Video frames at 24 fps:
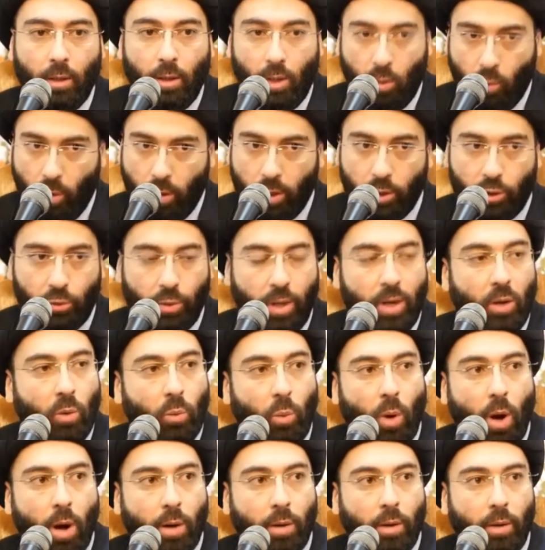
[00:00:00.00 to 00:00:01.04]
You want to drink
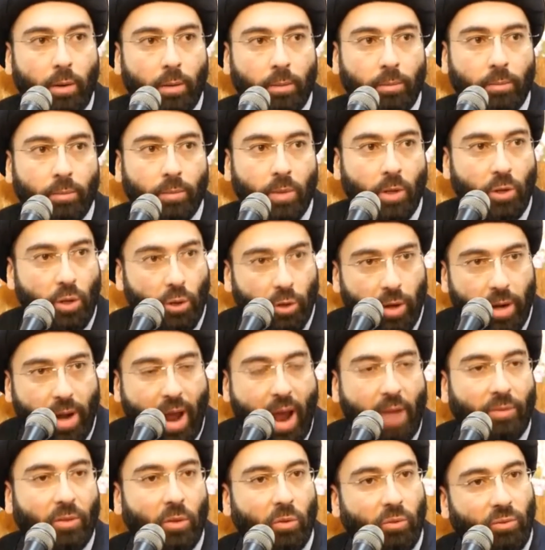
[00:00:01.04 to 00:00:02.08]
water? Then you're going
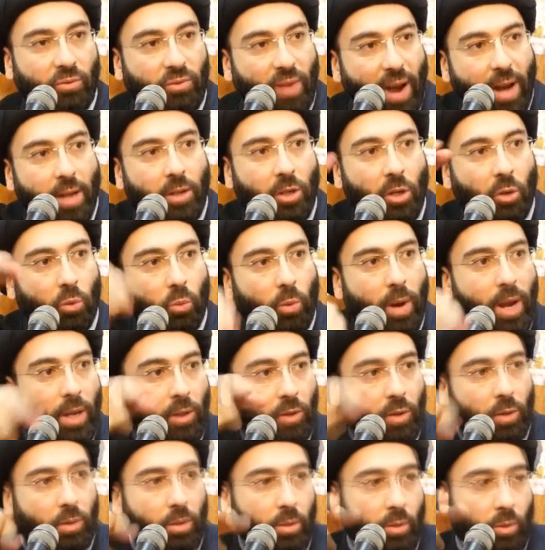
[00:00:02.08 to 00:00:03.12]
to have to fight your way
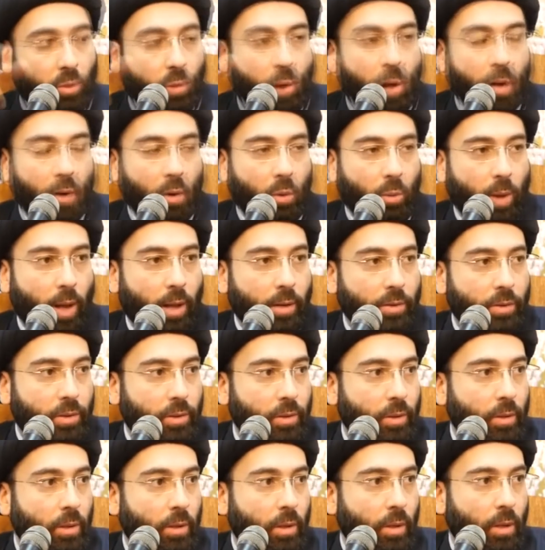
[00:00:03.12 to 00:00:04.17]
to those water
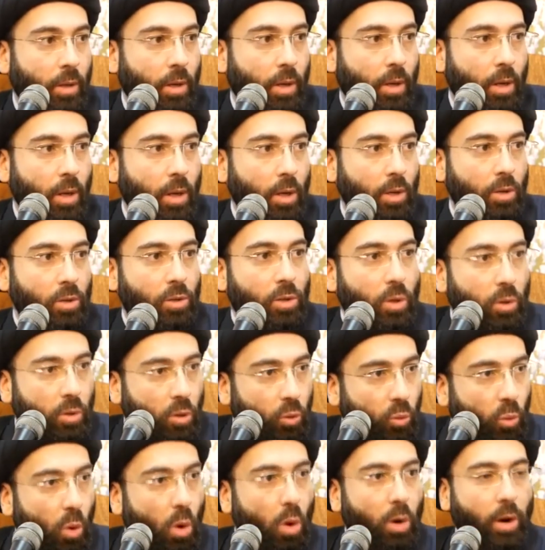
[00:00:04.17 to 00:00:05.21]
wells. So the
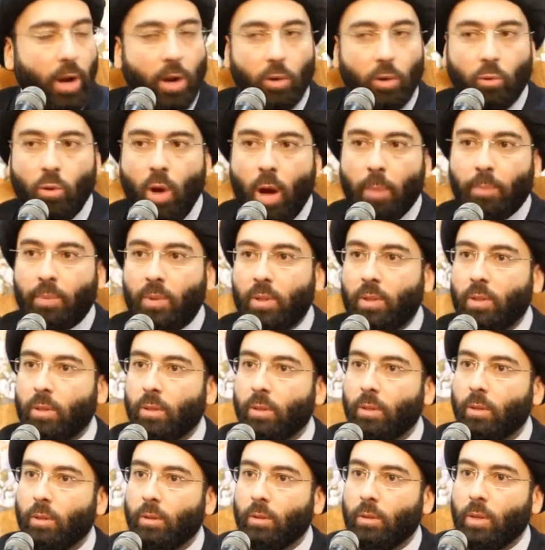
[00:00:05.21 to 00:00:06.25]
war erupts.
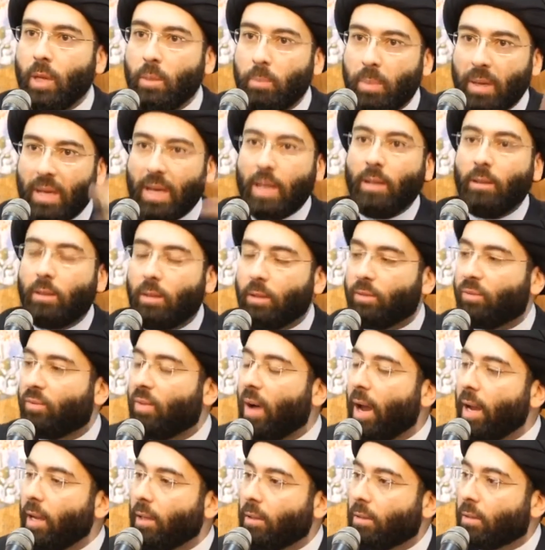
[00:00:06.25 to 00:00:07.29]
They begin to
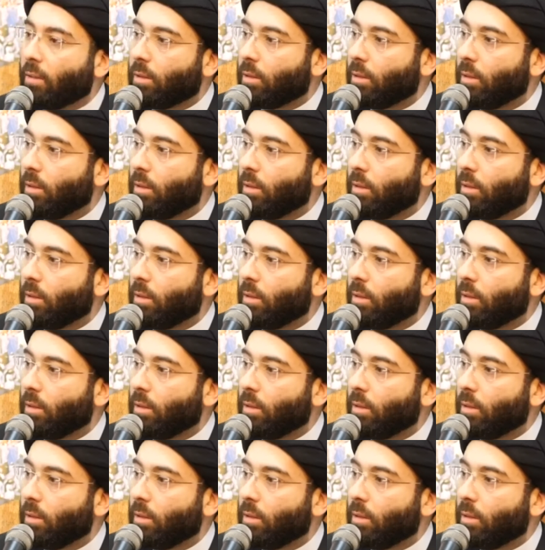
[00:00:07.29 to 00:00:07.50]
fight.